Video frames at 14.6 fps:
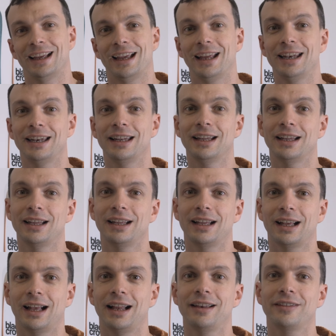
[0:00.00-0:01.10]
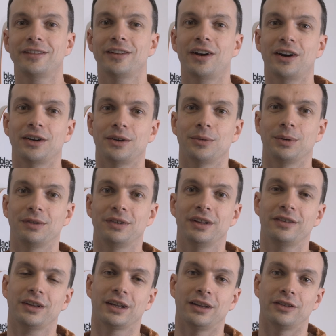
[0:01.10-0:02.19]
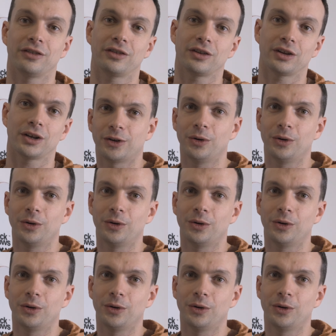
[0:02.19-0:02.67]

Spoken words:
and I'll start with the skis